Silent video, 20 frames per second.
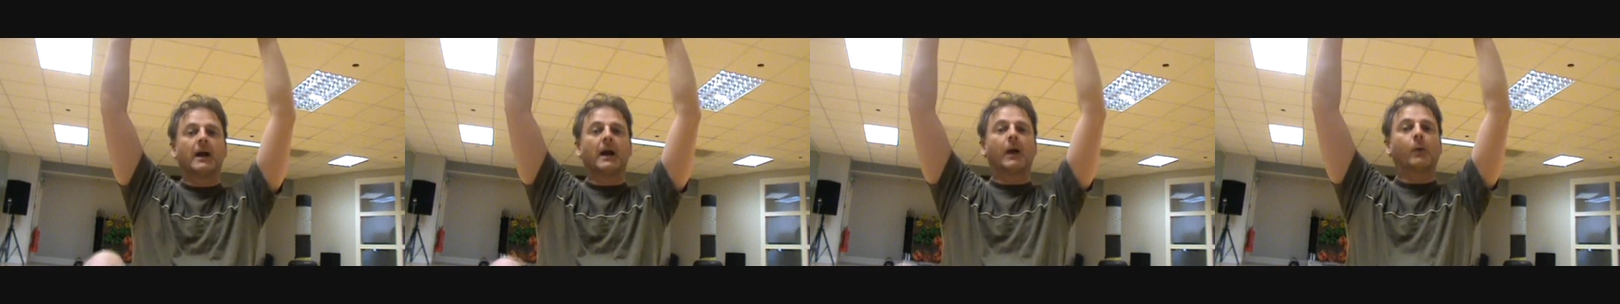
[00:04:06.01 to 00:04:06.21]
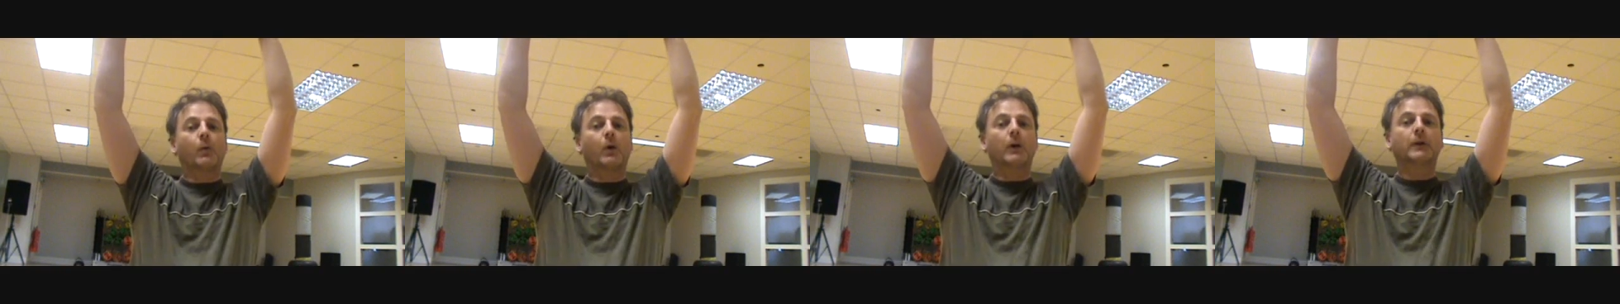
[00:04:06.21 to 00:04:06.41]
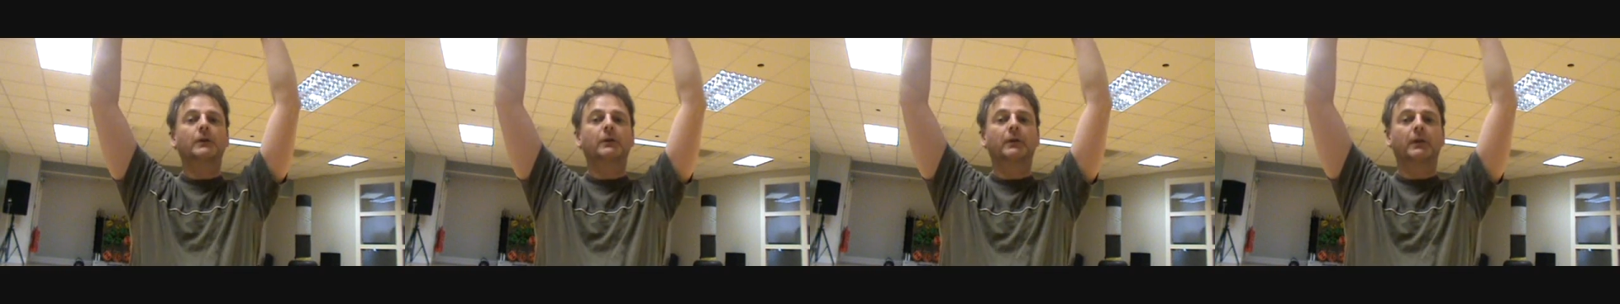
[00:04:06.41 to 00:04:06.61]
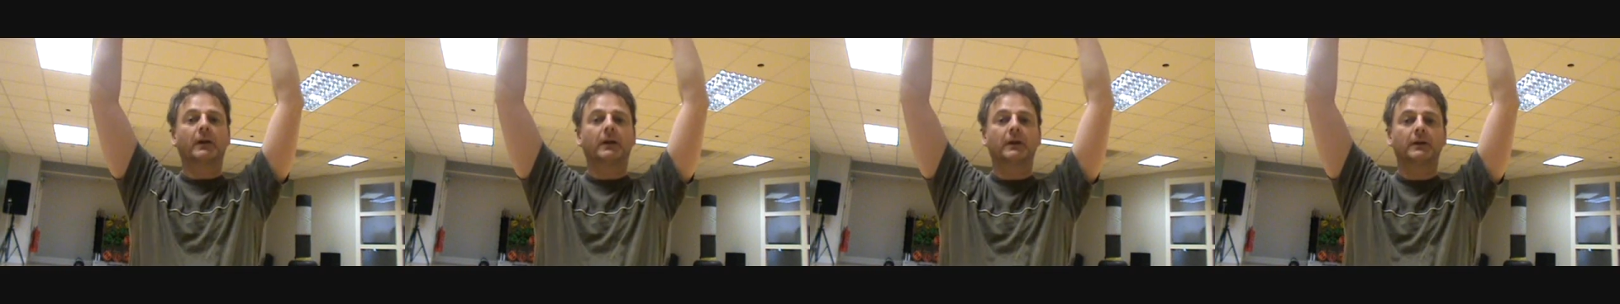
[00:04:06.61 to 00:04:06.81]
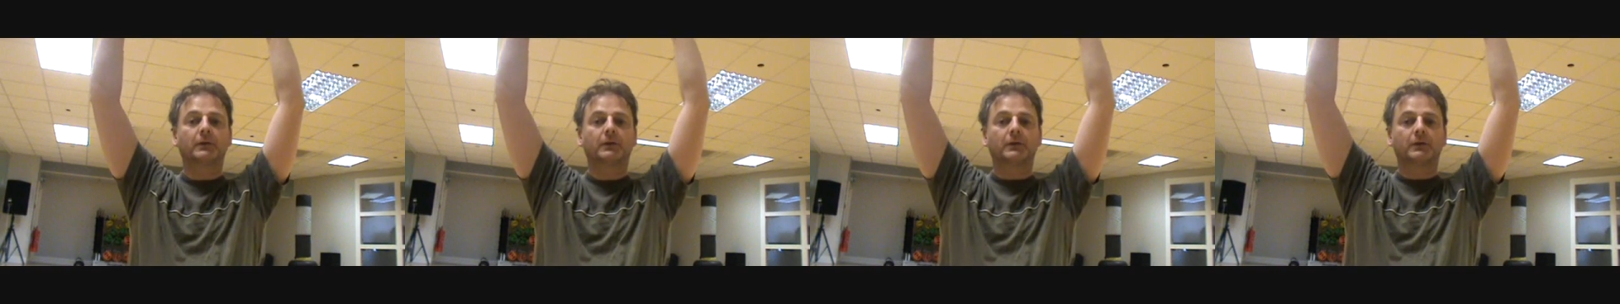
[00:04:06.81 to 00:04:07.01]
And while you're
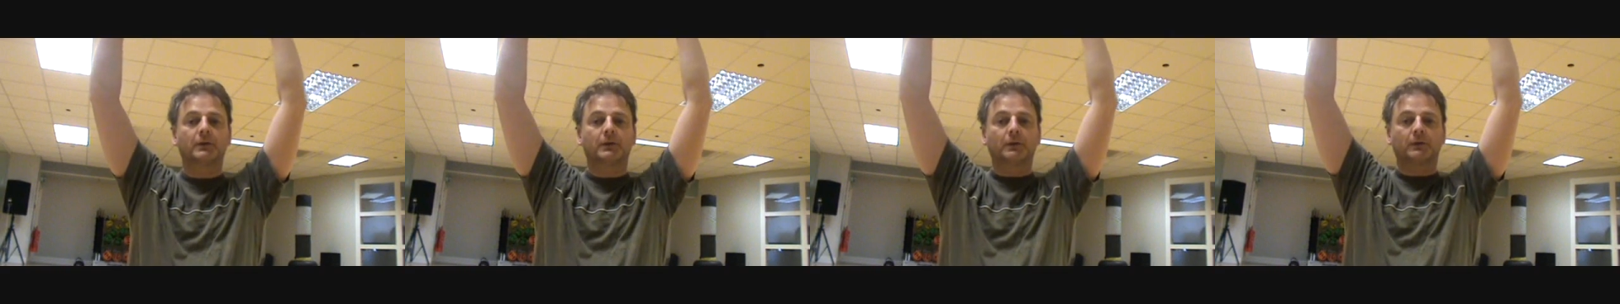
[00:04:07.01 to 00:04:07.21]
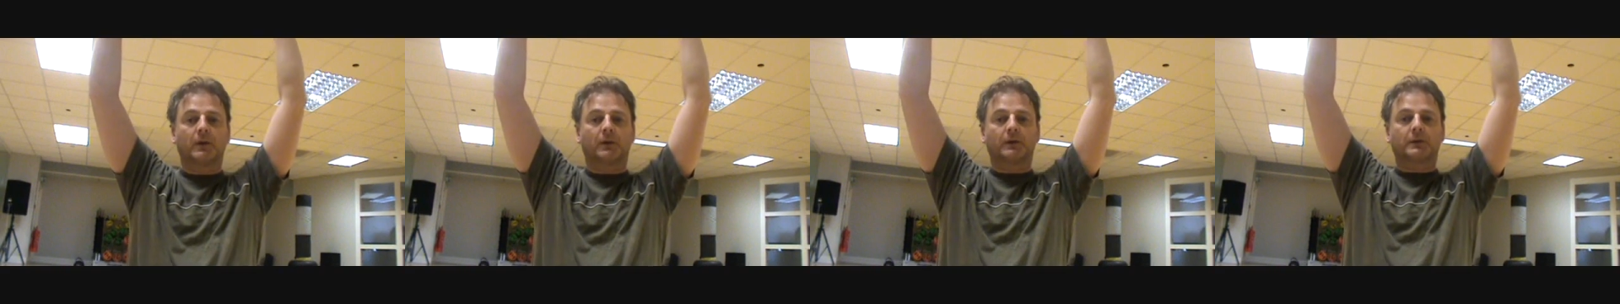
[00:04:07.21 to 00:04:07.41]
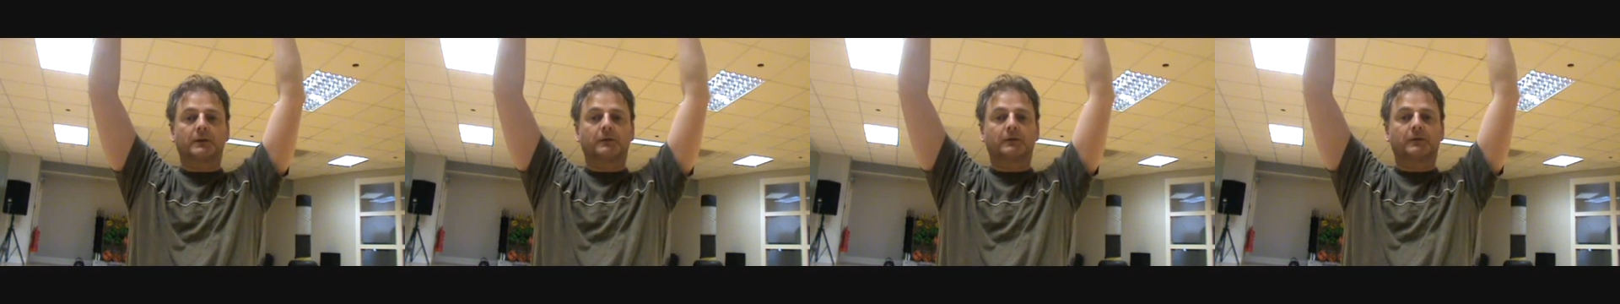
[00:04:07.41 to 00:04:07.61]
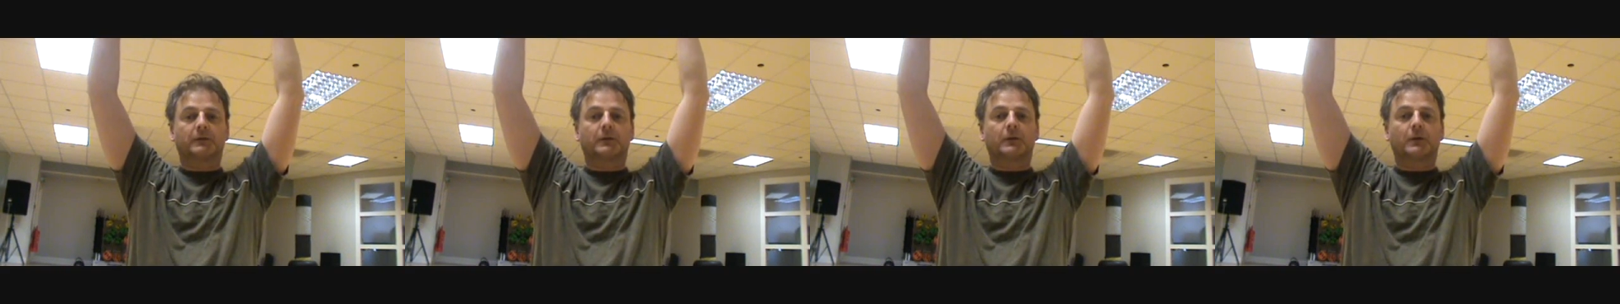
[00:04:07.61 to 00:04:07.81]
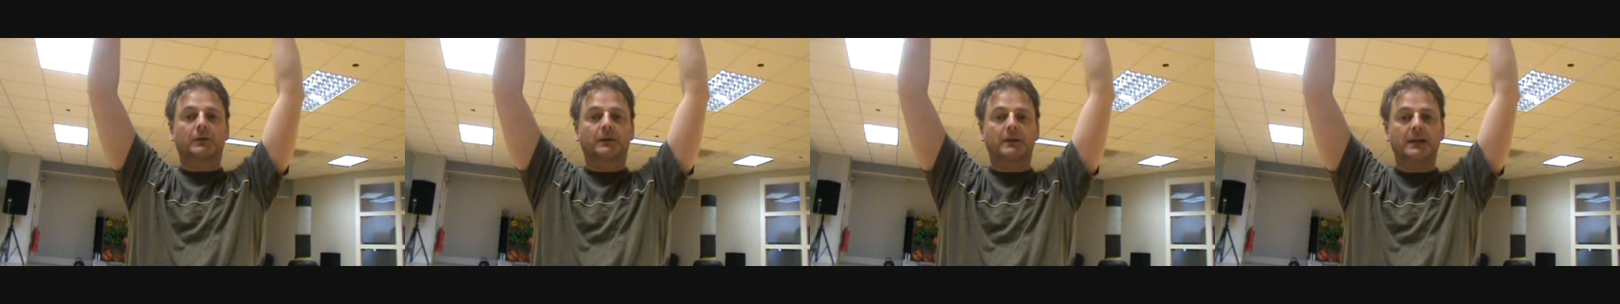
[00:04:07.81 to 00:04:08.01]
there, you can do lots of
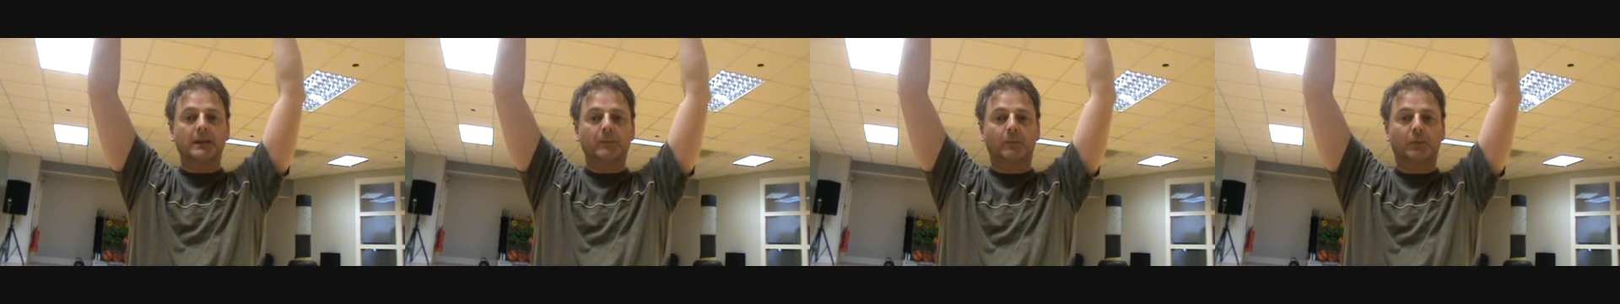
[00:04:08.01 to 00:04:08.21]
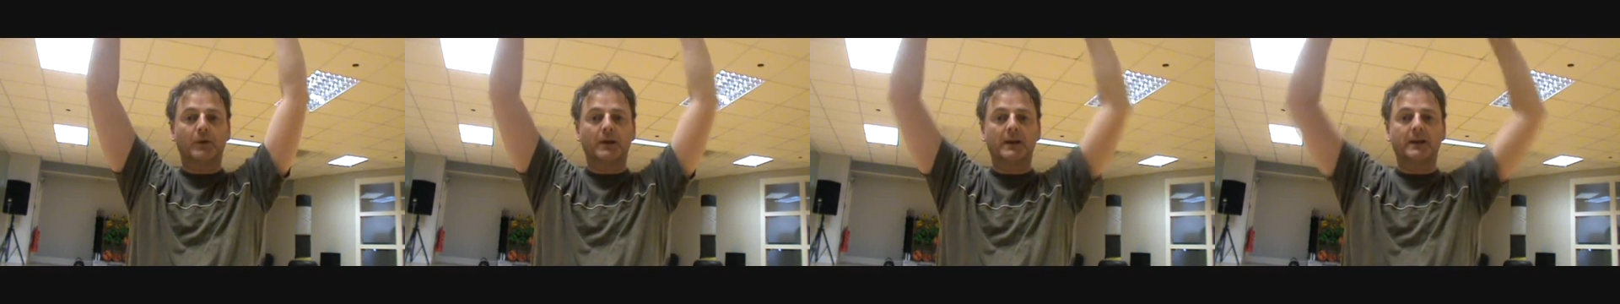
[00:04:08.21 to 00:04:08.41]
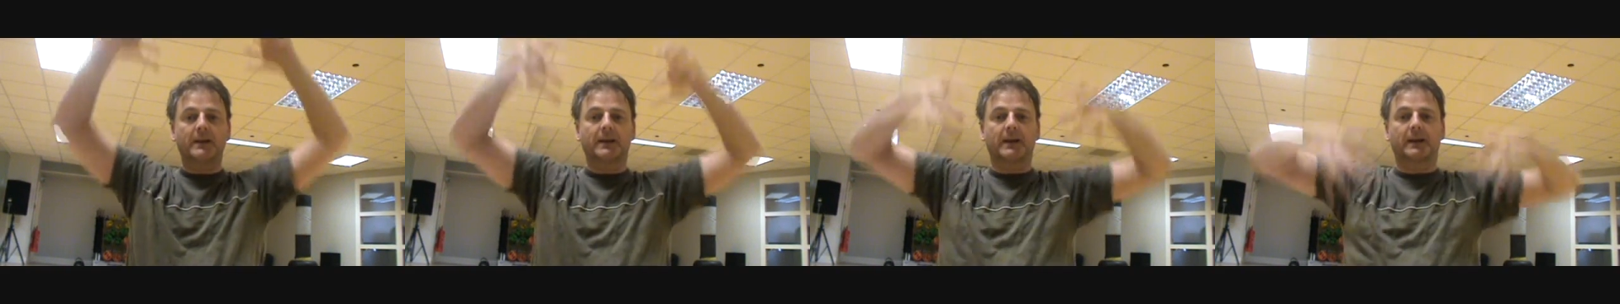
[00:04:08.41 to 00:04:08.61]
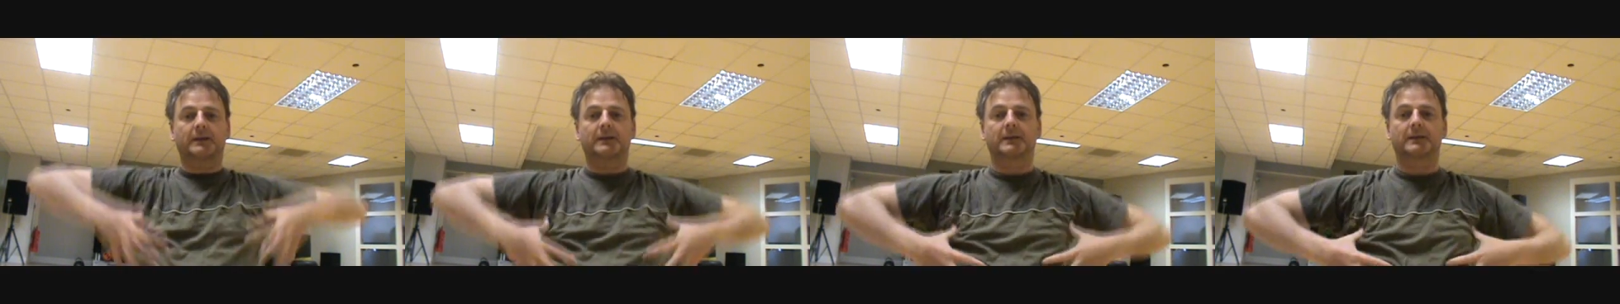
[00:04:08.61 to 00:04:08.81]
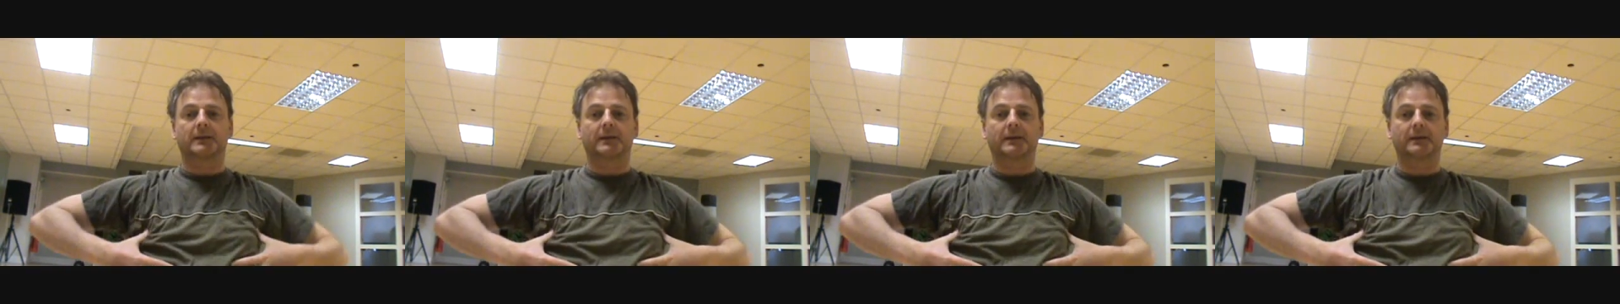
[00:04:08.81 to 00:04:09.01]
deep breathing
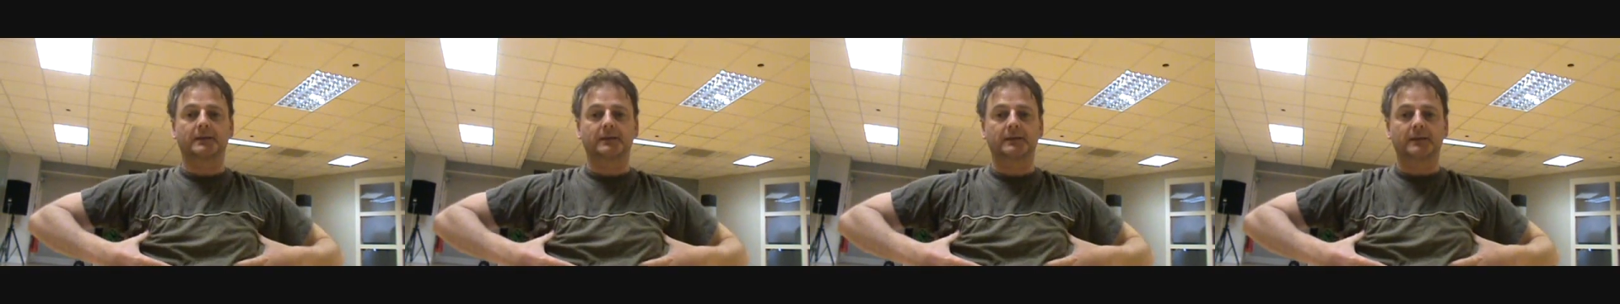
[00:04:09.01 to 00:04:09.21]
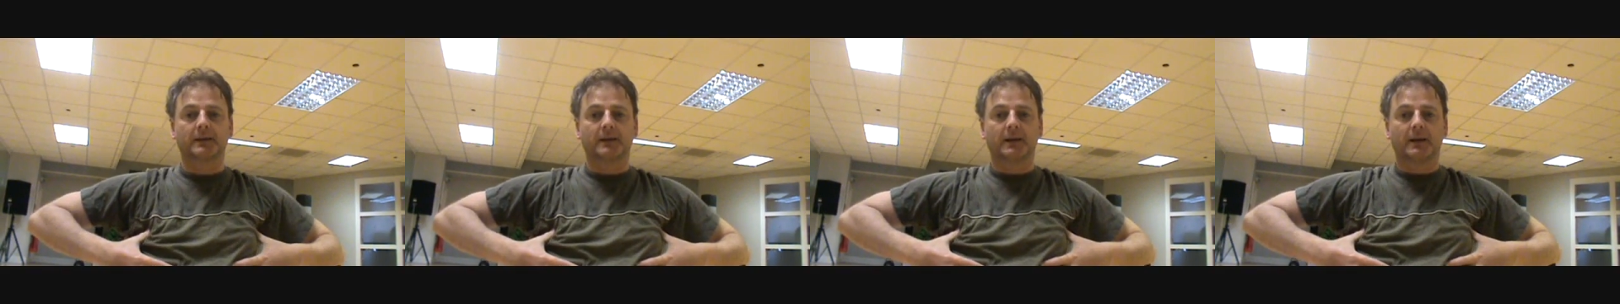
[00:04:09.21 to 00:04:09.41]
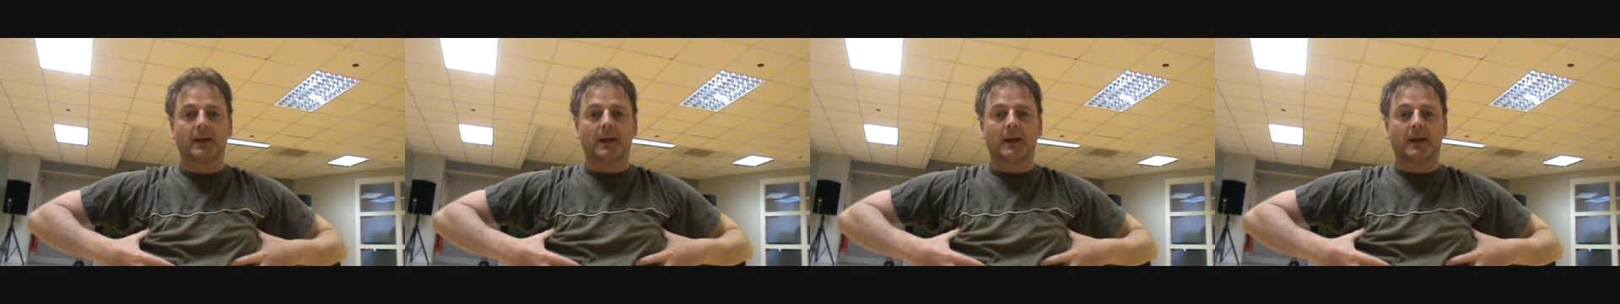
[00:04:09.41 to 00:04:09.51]
exercises.